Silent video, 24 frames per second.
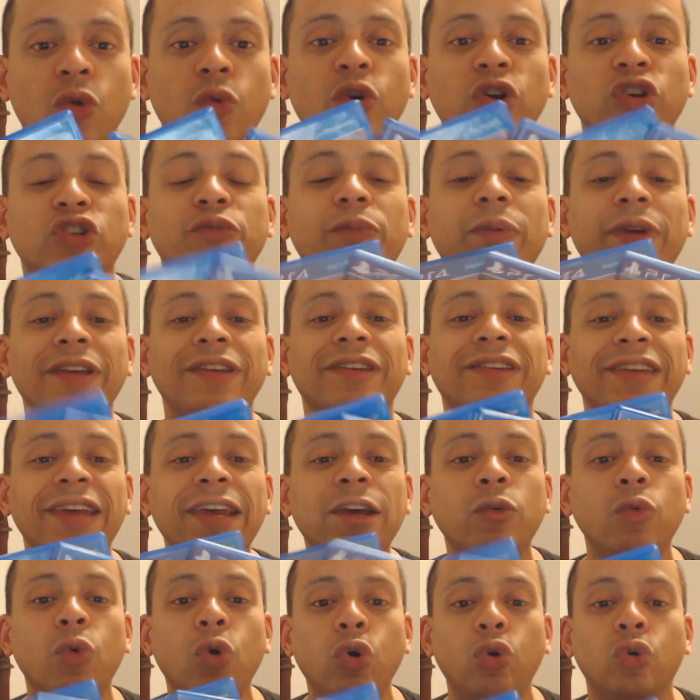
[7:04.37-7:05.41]
which means
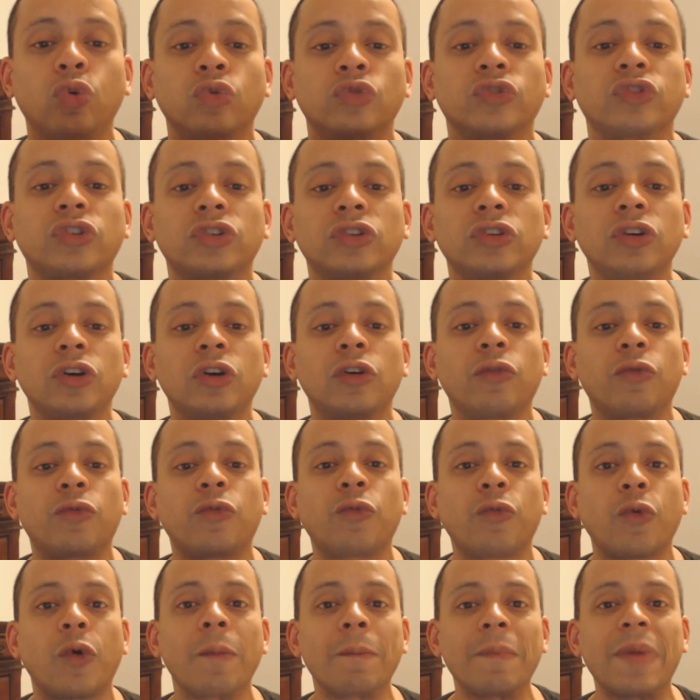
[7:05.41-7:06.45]
sequels for